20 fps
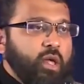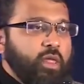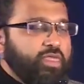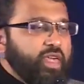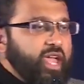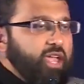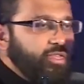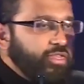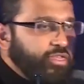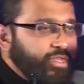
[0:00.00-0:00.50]

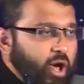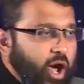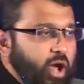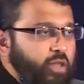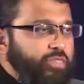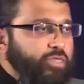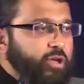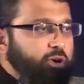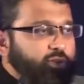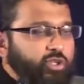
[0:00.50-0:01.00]
They
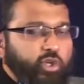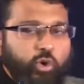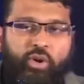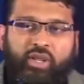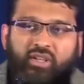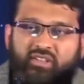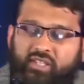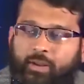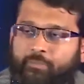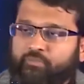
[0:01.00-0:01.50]
thought they're
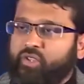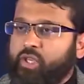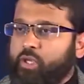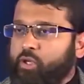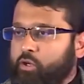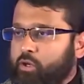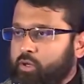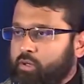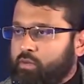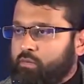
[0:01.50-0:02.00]
doing
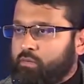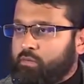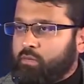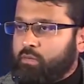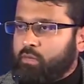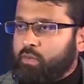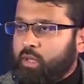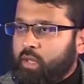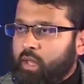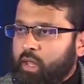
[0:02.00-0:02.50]
something good.
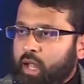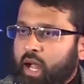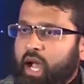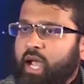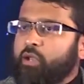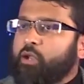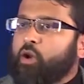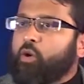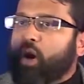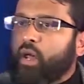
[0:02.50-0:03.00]

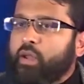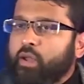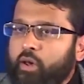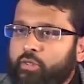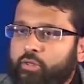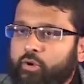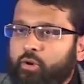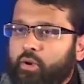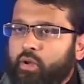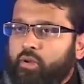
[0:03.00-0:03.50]
I know
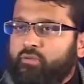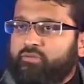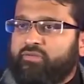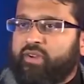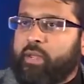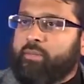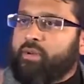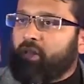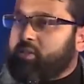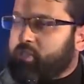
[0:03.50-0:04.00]
another
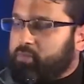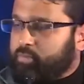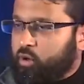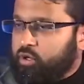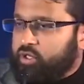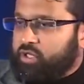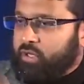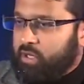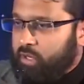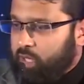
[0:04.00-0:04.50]
famous
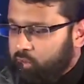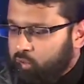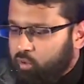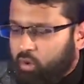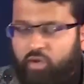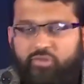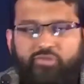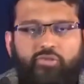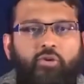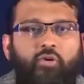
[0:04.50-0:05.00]
person that you
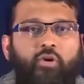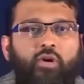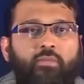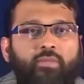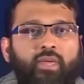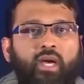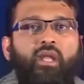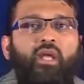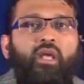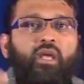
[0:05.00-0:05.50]
also know
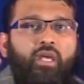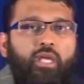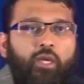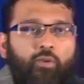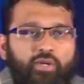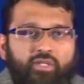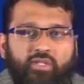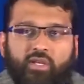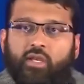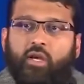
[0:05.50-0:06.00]
him, that he
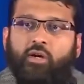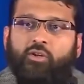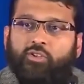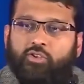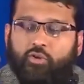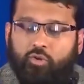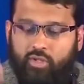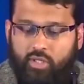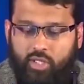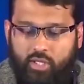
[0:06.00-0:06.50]
was a young
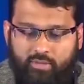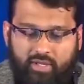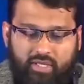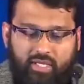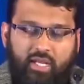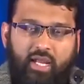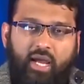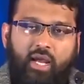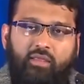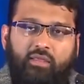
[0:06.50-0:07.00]
student in
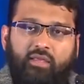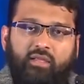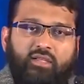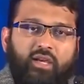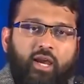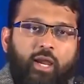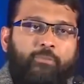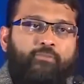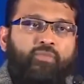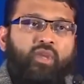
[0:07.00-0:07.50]
Medina at the
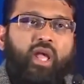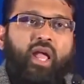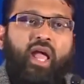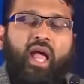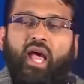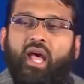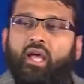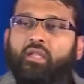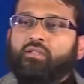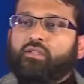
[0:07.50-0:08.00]
time,
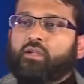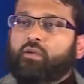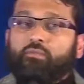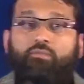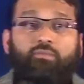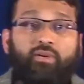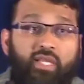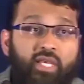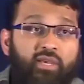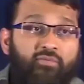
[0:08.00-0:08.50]
and
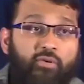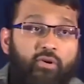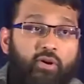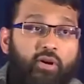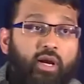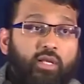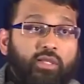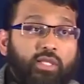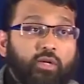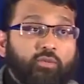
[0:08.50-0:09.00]
believe it or
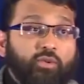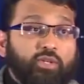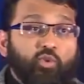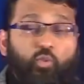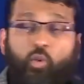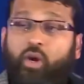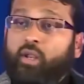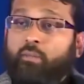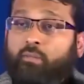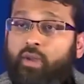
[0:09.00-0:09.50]
not, there
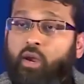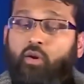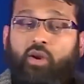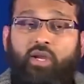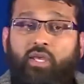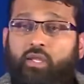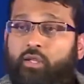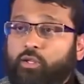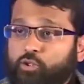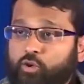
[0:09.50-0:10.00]
was one
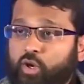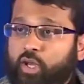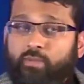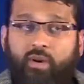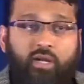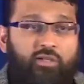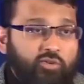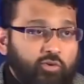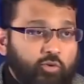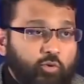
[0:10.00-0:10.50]
American in
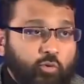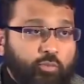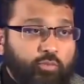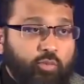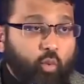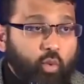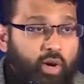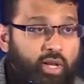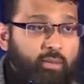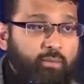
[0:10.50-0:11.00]
Juhayman's
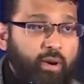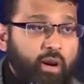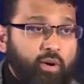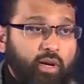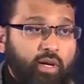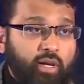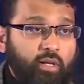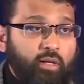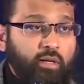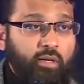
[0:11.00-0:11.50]
group. One
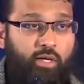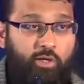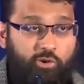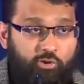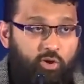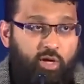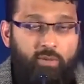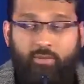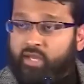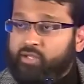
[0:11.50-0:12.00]
American in
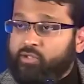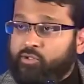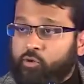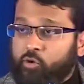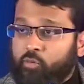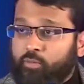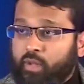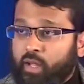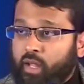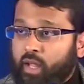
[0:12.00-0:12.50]
Juhayman's
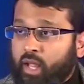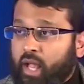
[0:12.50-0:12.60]
group.